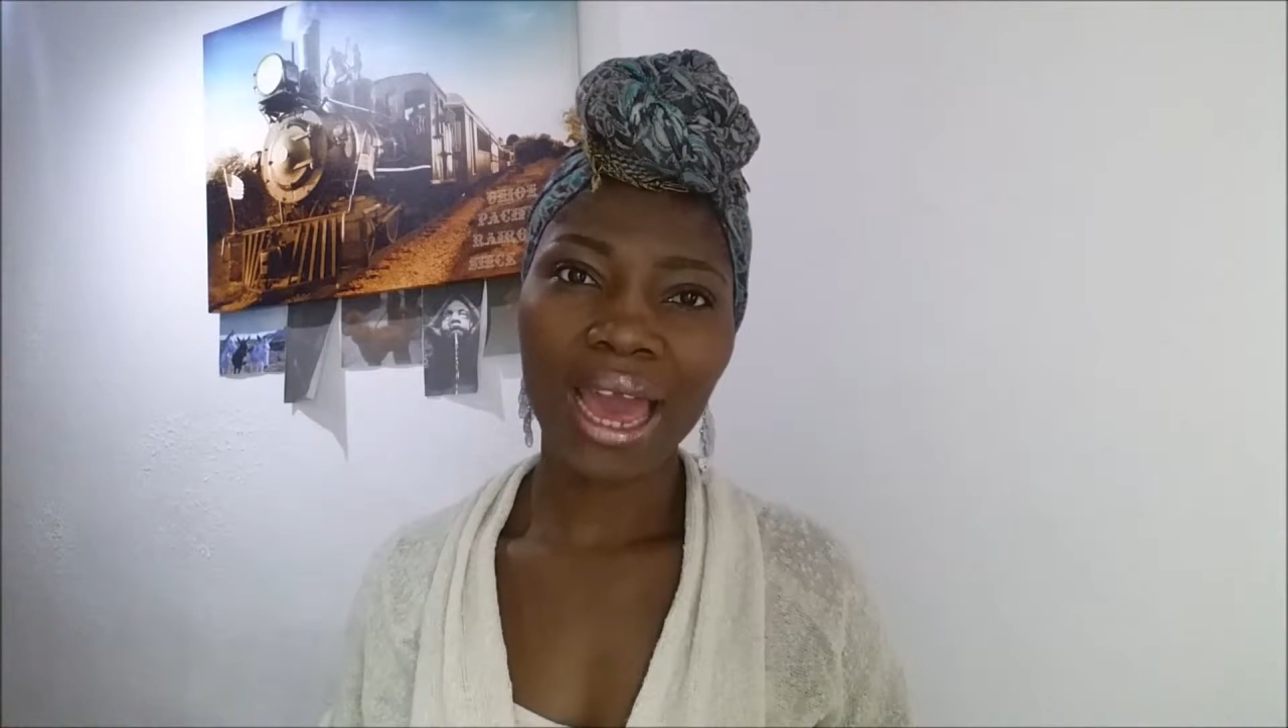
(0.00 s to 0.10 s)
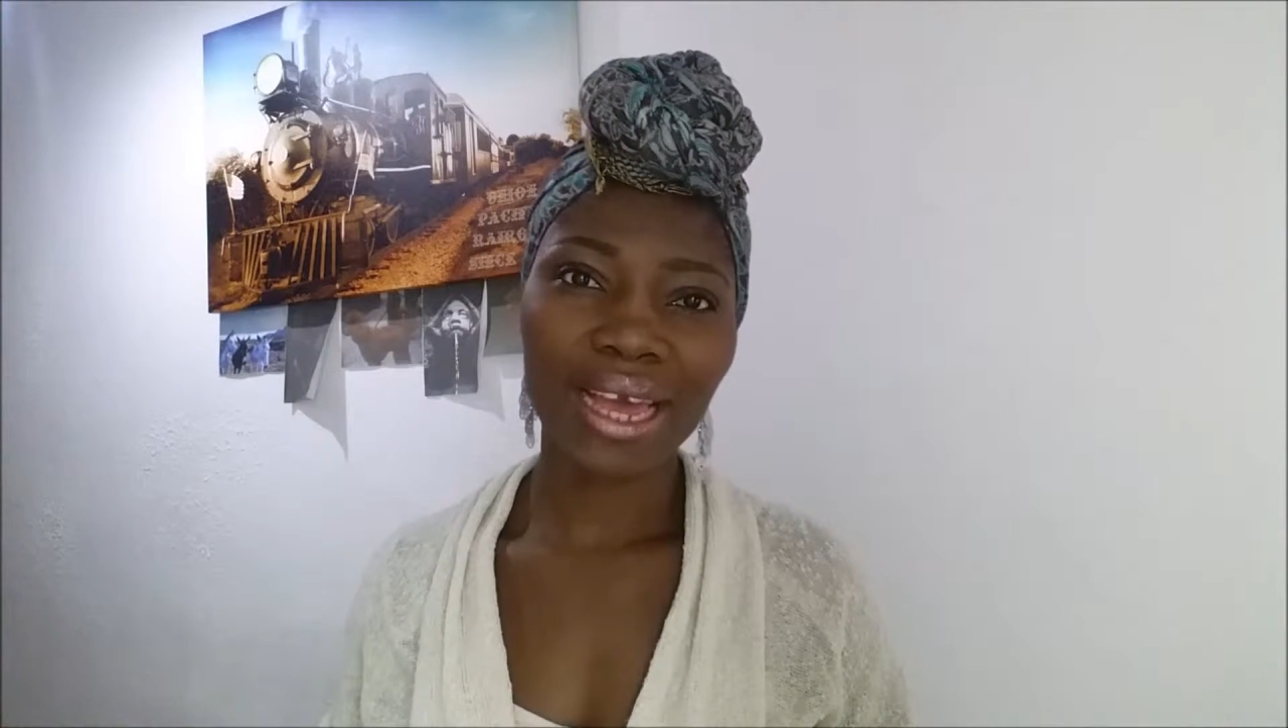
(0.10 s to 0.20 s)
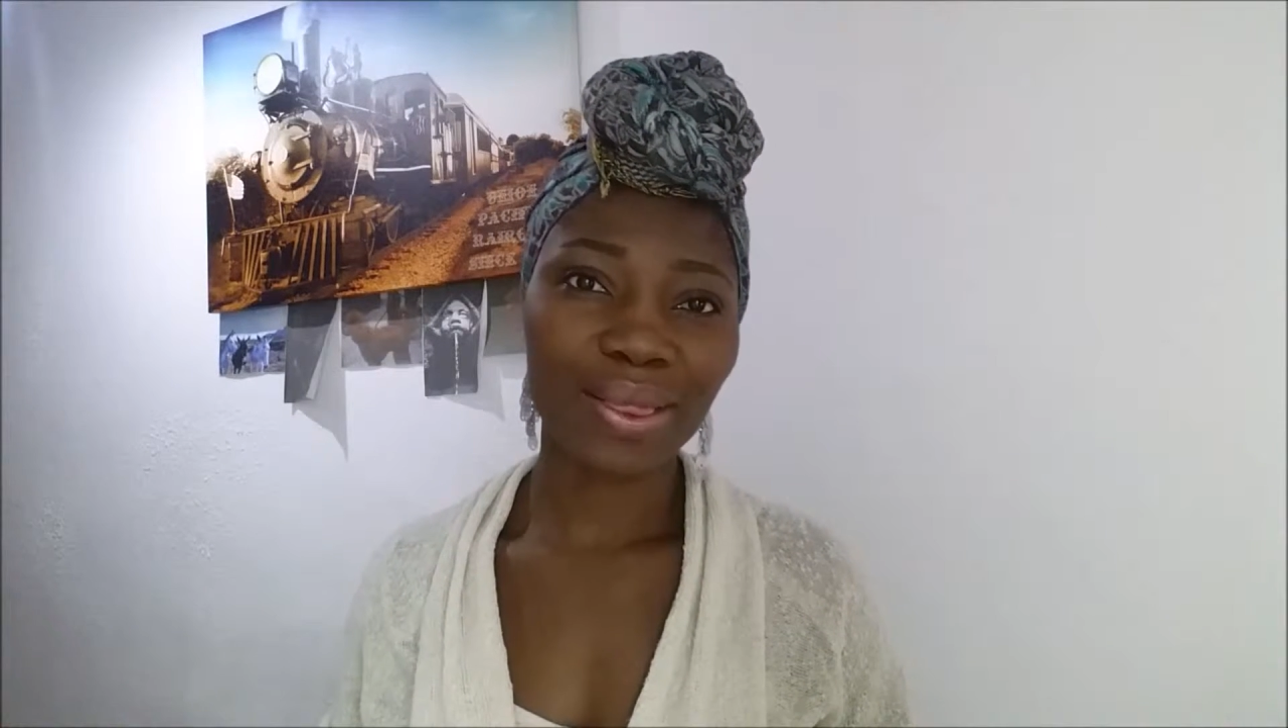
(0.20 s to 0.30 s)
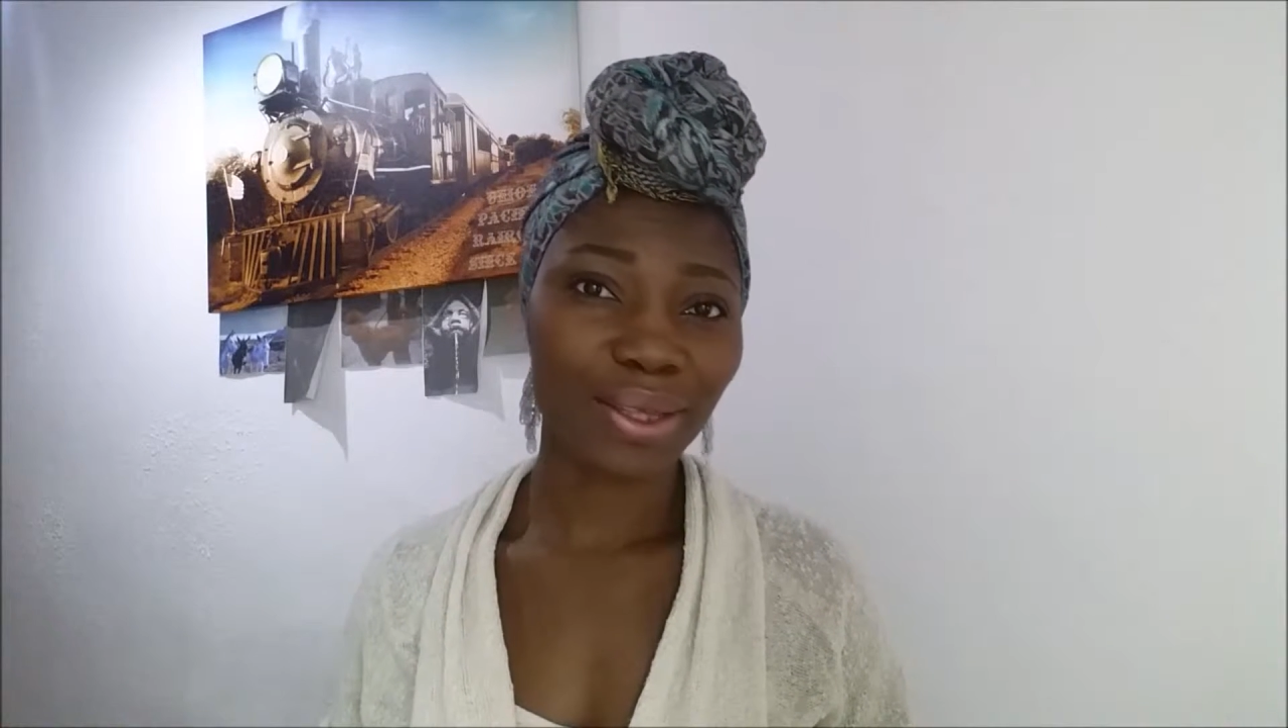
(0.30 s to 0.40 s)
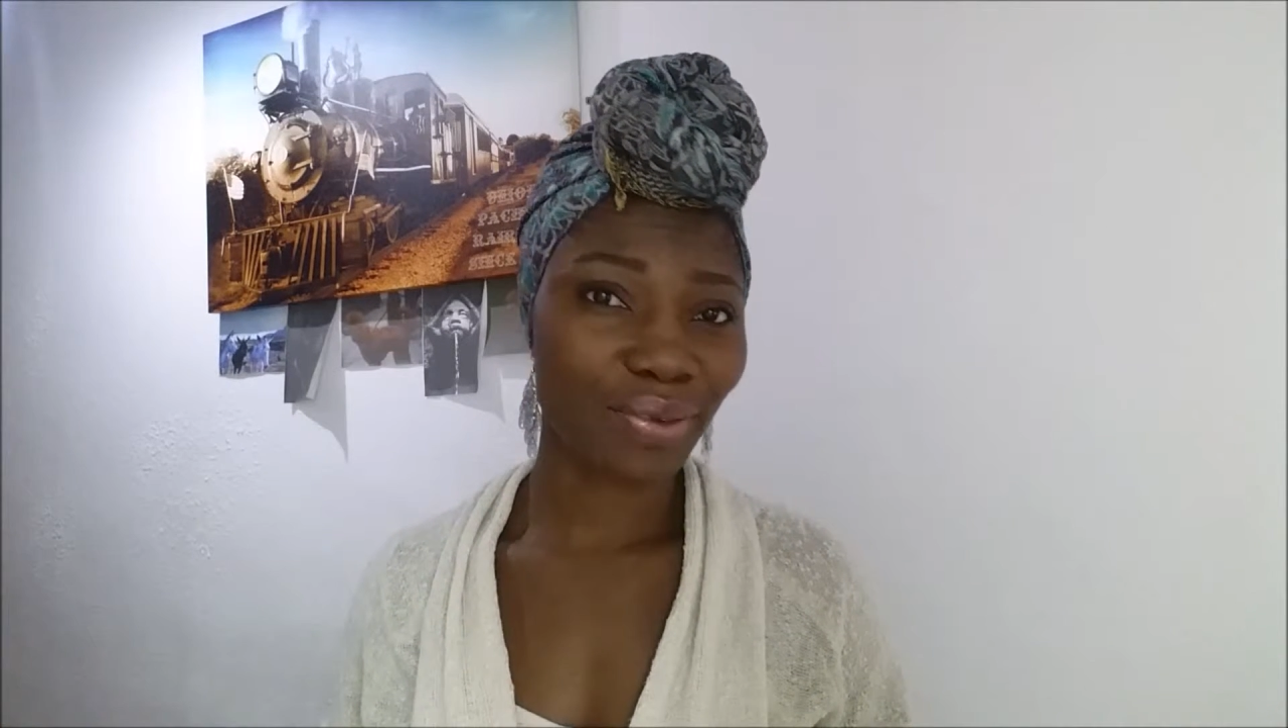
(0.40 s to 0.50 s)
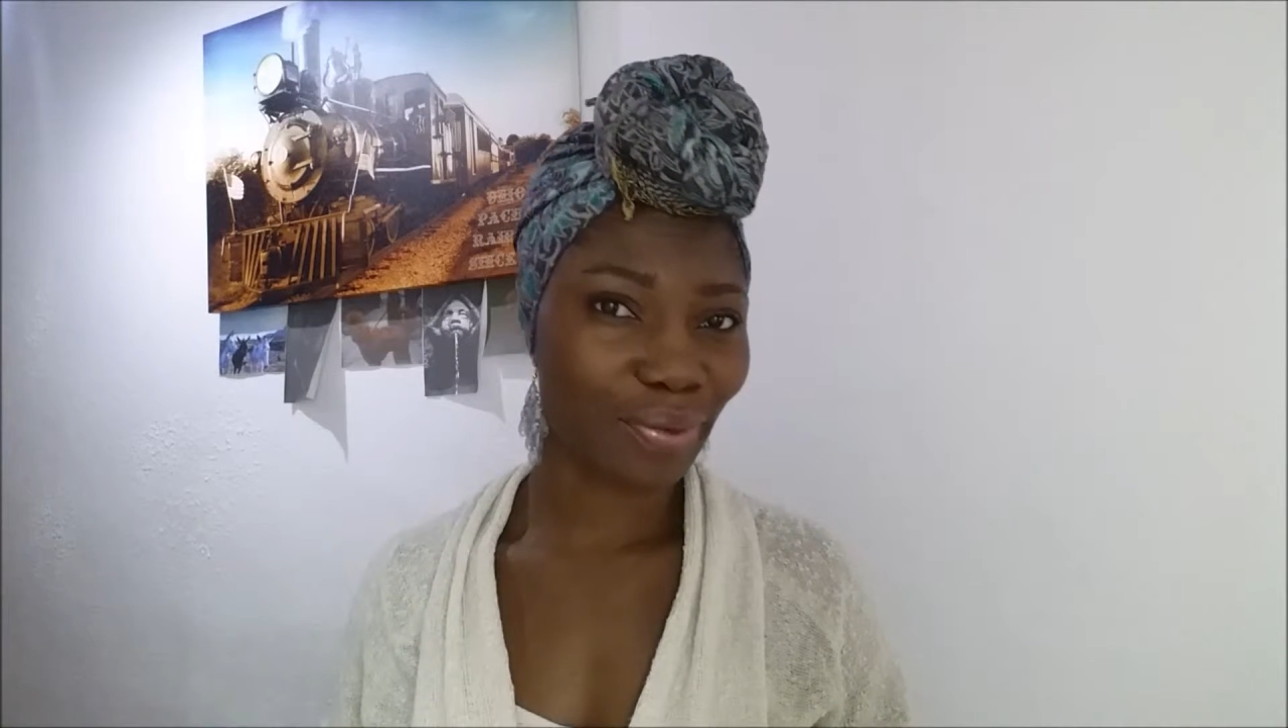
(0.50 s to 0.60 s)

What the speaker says: In this